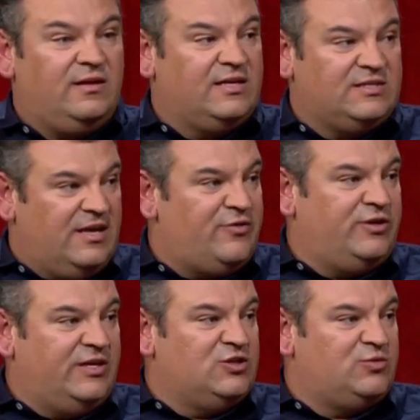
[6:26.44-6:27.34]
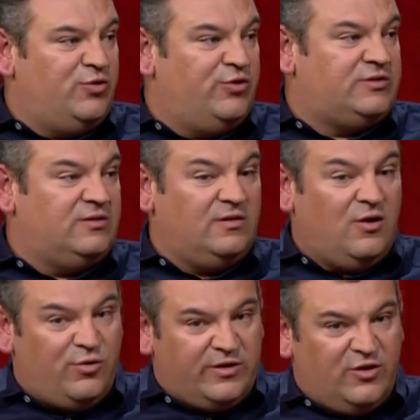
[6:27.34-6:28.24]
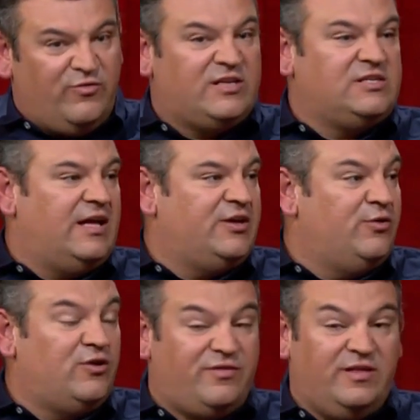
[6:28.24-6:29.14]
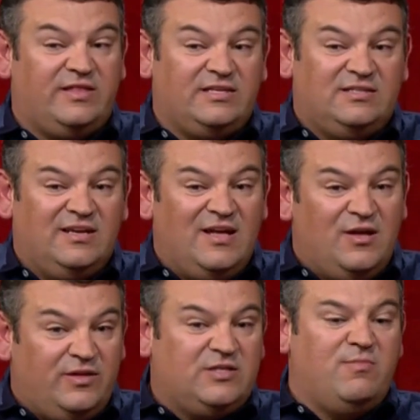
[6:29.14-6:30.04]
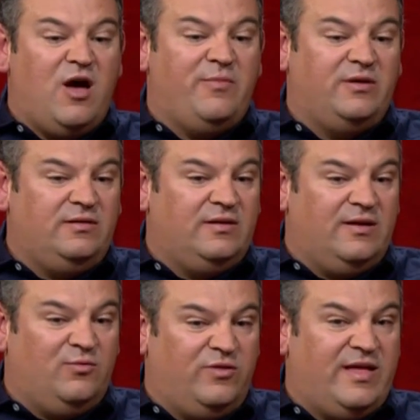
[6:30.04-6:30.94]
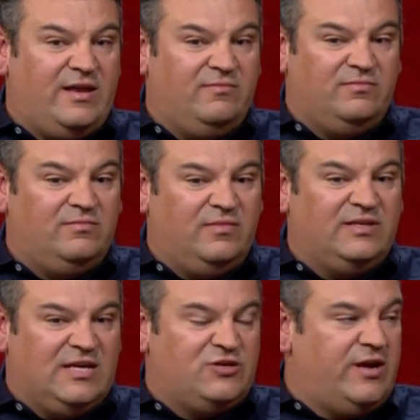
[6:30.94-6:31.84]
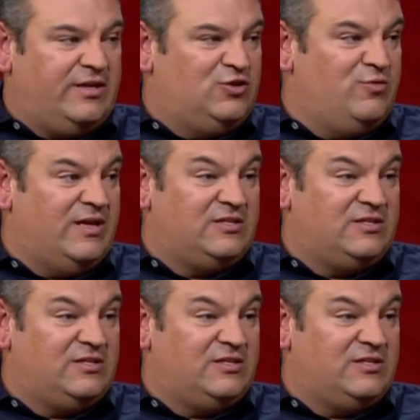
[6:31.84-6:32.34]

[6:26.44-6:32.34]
as another Indigenous person, I want to congratulate you. And I think this moment, without exaggerating too much,